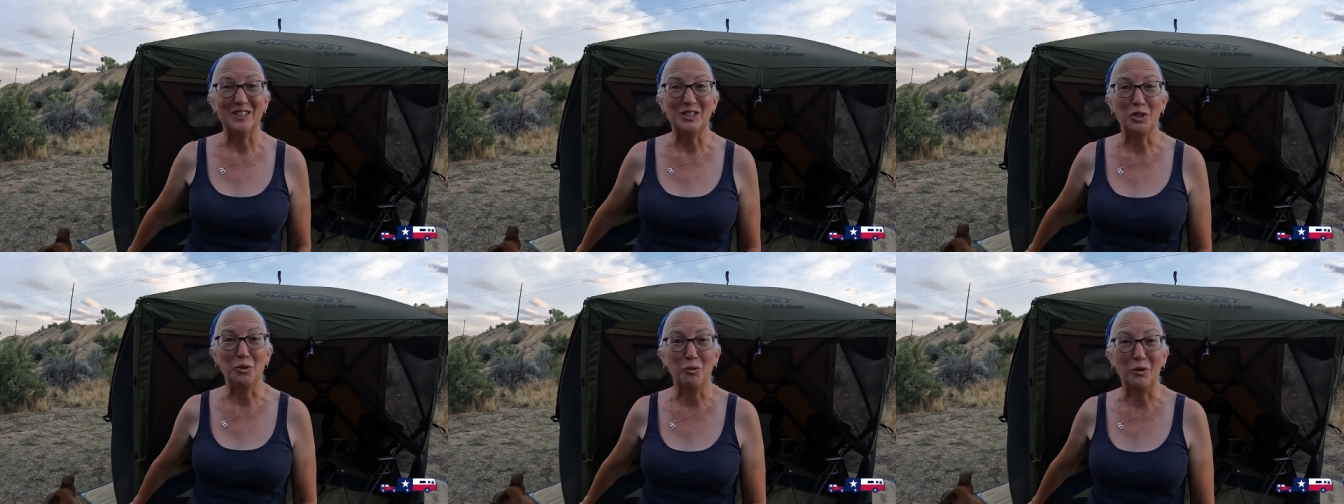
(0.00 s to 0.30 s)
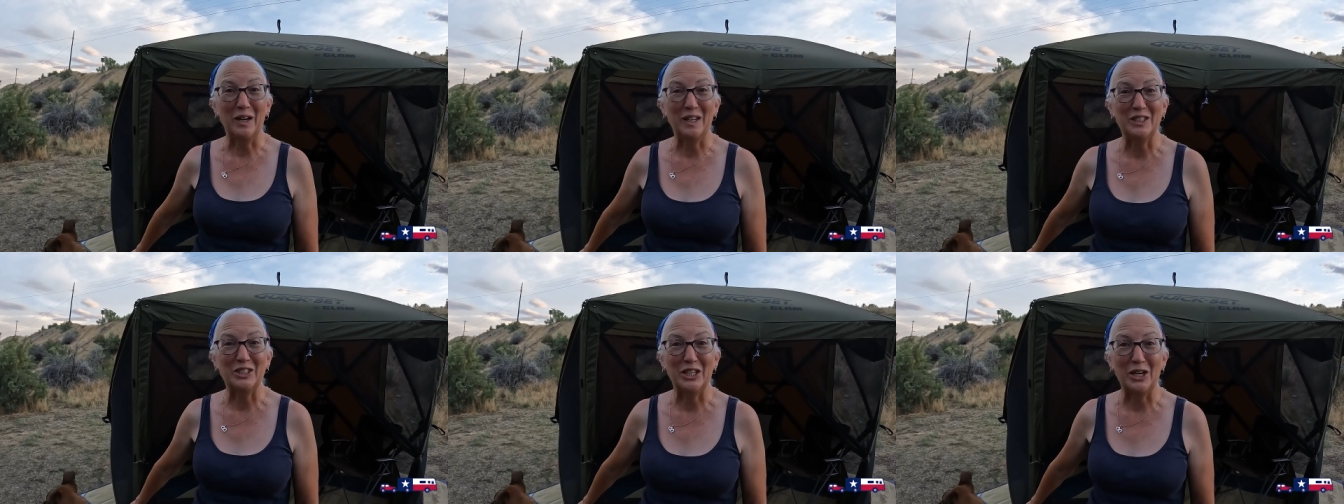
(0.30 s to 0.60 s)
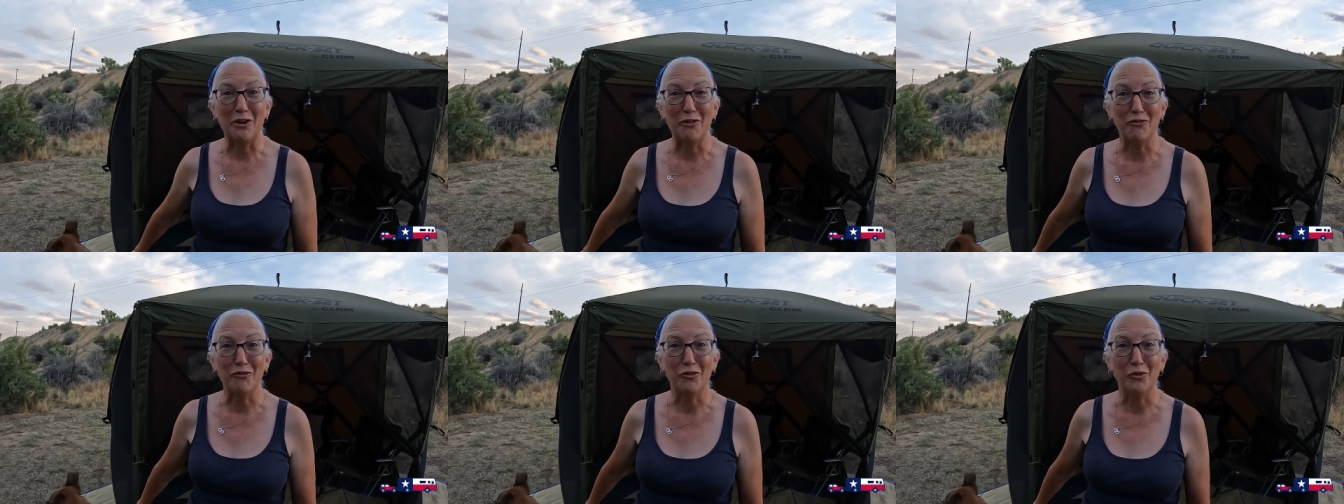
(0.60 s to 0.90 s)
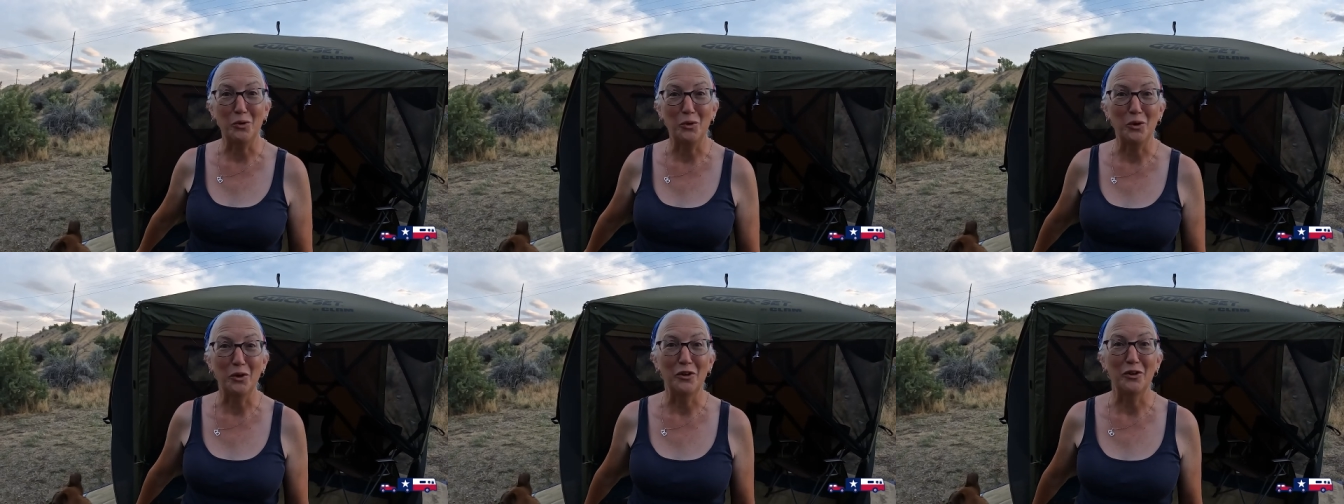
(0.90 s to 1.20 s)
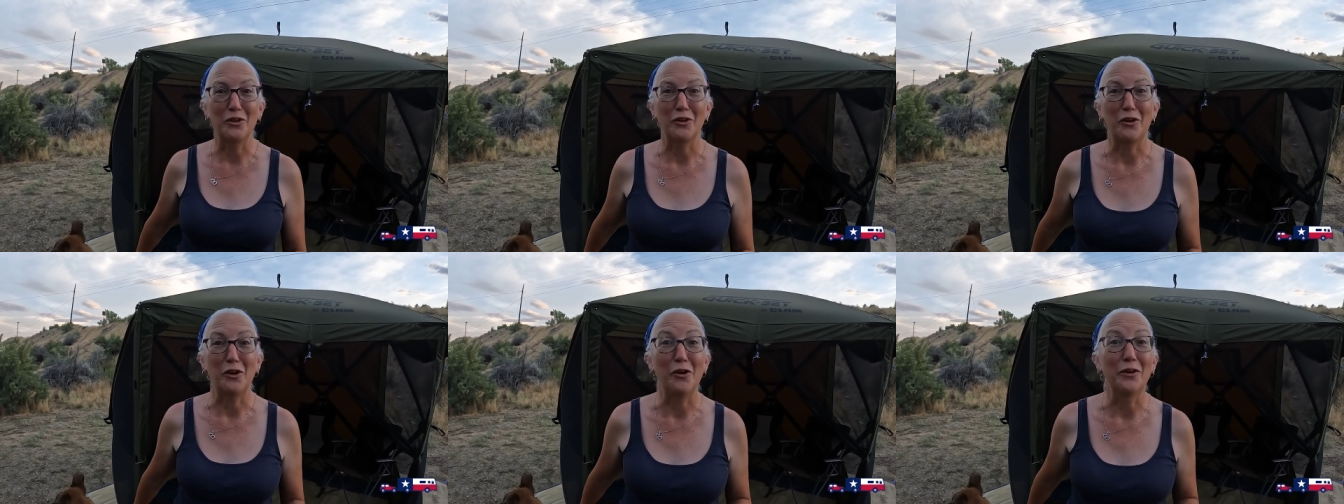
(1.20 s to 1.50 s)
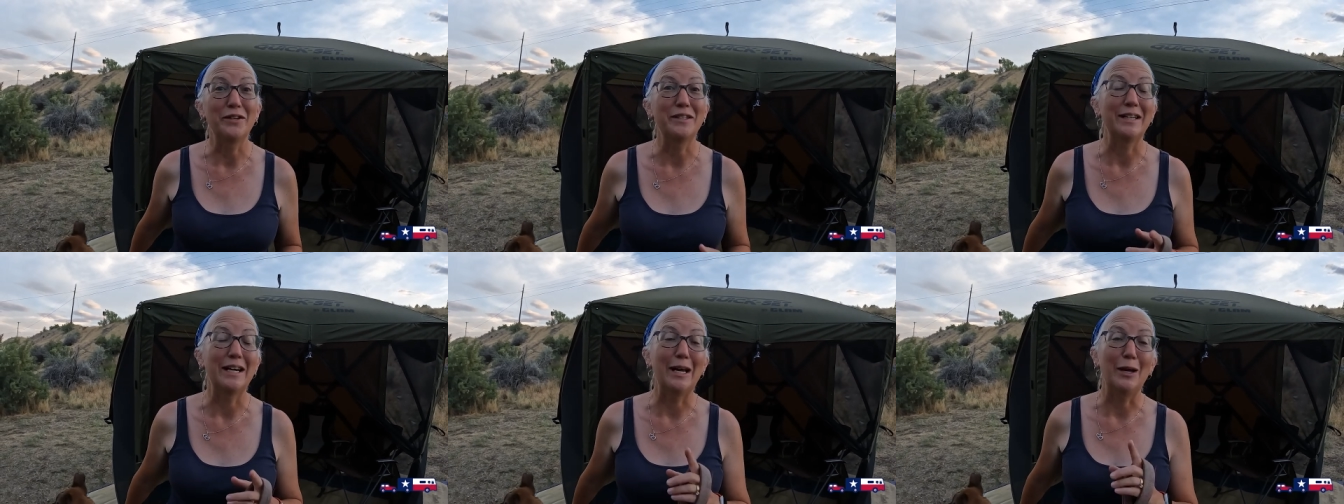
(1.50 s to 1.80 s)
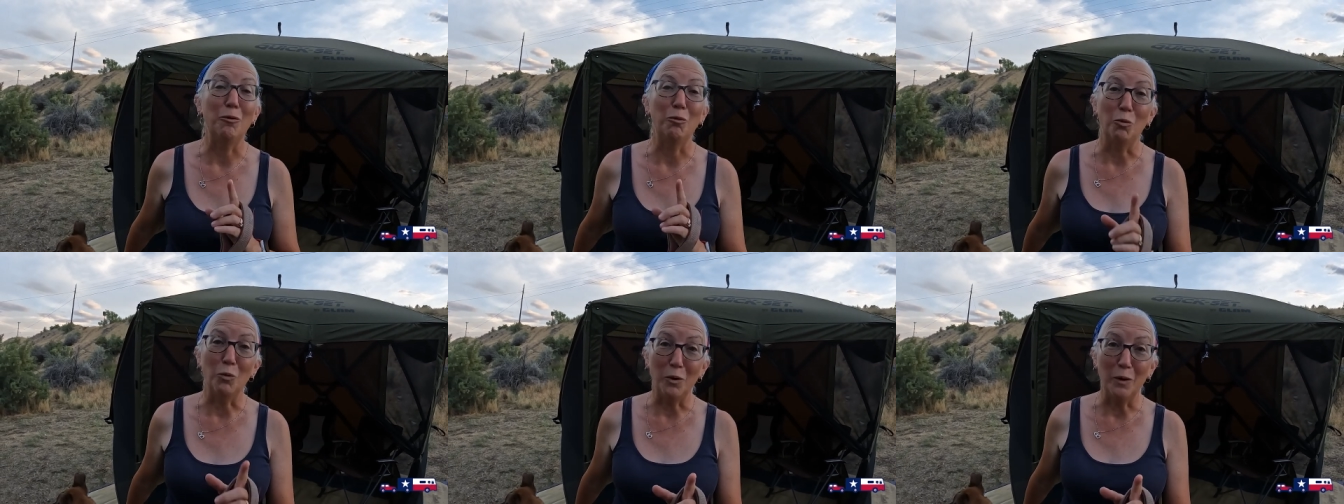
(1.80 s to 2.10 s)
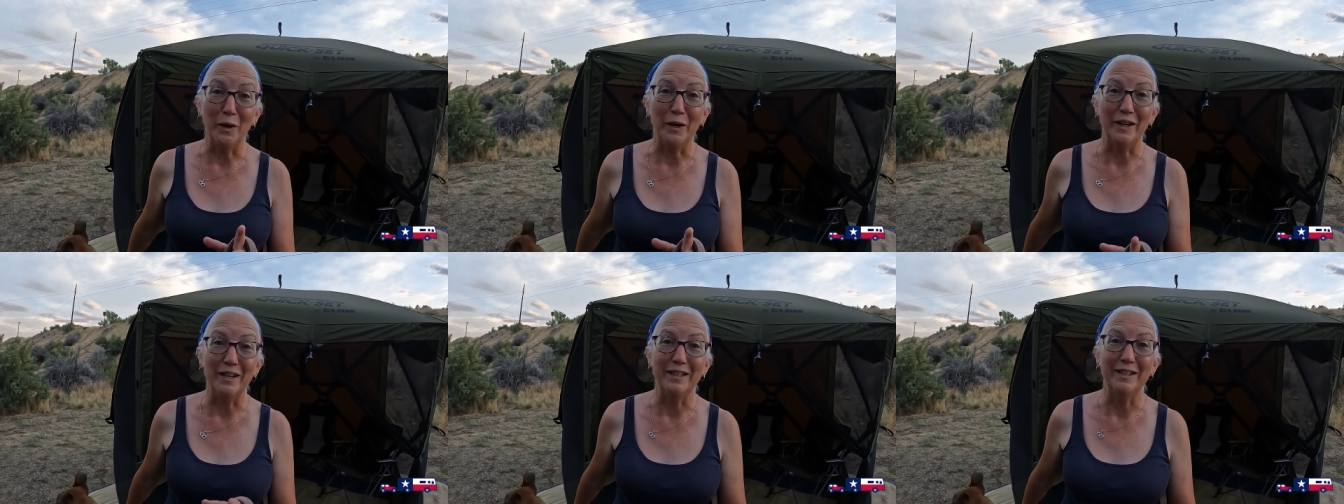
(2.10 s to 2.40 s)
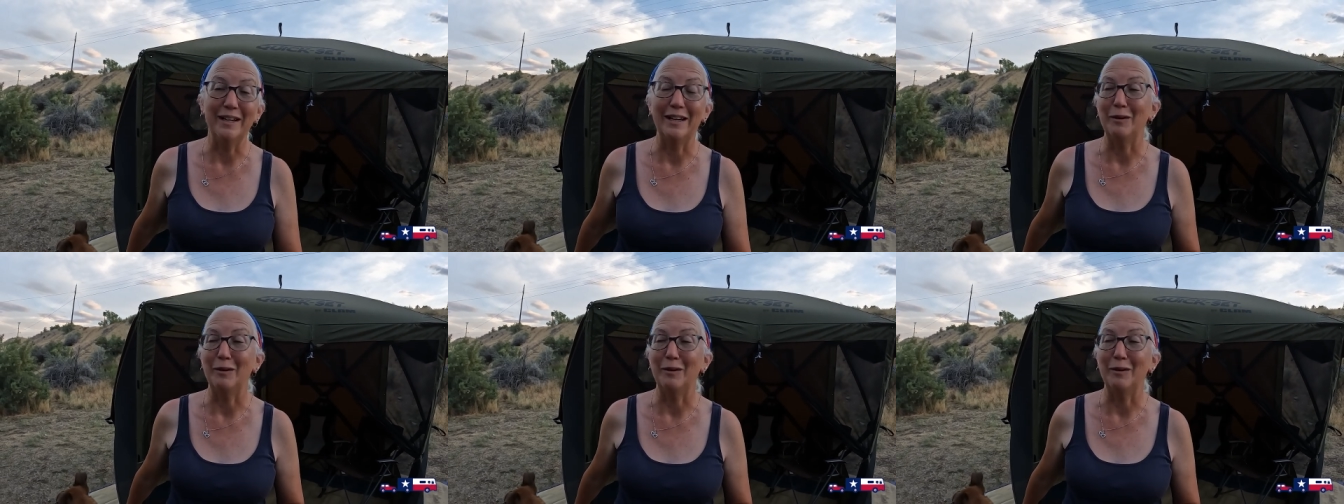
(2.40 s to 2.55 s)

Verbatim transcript: to watch out for the, on day one,